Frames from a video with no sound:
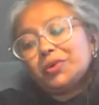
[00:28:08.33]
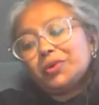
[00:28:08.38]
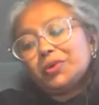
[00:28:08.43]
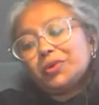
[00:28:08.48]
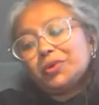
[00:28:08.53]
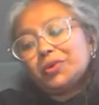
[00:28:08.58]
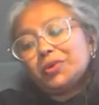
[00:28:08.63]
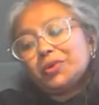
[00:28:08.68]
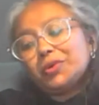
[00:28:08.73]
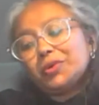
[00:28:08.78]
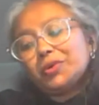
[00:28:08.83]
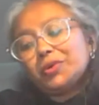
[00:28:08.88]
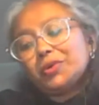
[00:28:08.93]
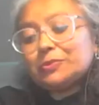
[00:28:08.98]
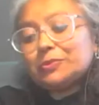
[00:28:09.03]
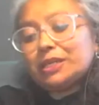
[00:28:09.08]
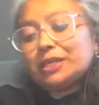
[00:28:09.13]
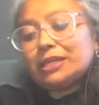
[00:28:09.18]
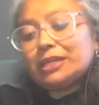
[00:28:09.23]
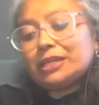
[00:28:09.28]
And
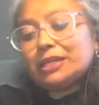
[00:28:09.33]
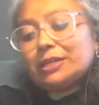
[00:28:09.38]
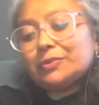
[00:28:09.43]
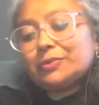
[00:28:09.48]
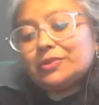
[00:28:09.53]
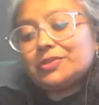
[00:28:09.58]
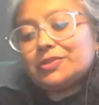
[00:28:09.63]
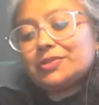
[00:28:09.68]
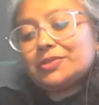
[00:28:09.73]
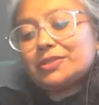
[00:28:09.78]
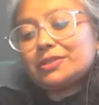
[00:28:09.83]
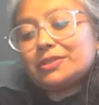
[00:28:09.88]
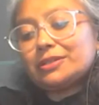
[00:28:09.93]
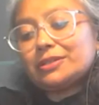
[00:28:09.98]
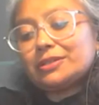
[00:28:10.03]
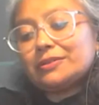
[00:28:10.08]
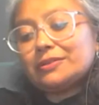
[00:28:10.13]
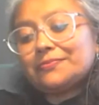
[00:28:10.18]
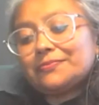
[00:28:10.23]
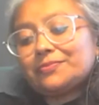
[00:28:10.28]
even when I was
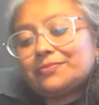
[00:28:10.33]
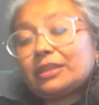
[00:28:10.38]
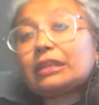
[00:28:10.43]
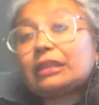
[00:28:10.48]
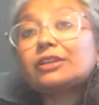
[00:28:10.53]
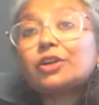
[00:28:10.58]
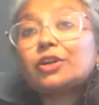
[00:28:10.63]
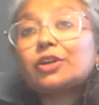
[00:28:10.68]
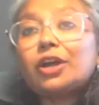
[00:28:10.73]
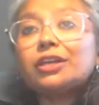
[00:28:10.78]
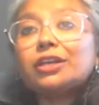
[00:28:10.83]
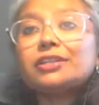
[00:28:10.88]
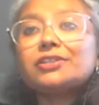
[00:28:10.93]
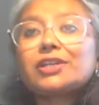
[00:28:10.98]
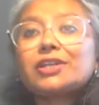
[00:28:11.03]
in college,